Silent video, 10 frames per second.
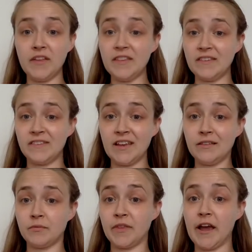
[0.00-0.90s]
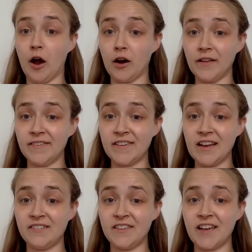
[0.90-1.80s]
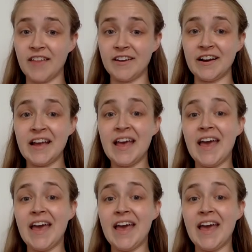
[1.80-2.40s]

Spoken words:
in the scenes where they are on stage together